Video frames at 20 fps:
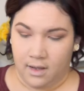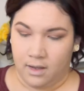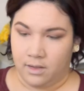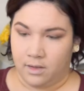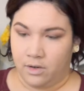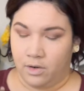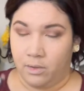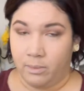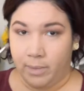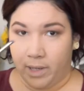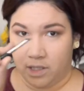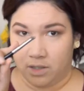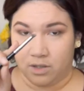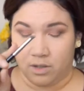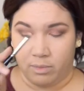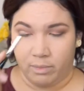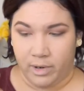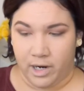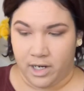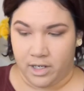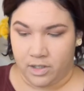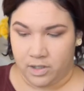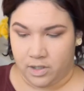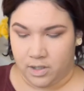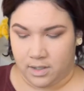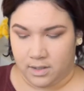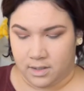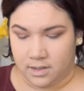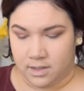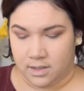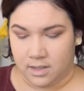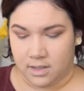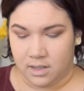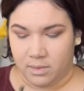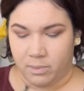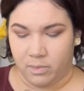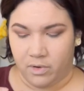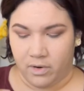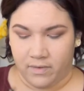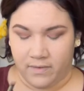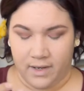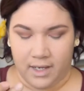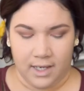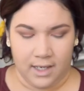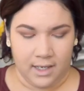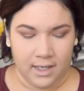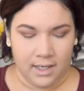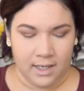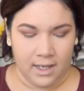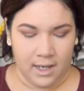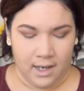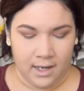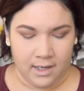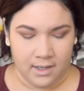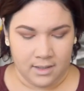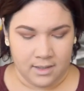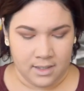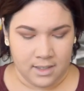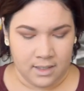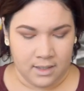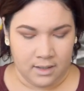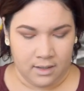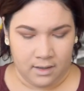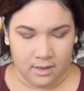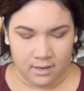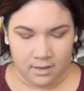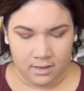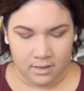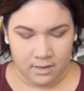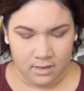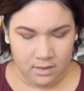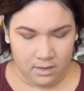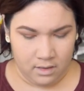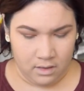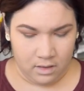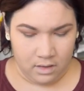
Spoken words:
a little pencil brush, and this is the Morphe E18.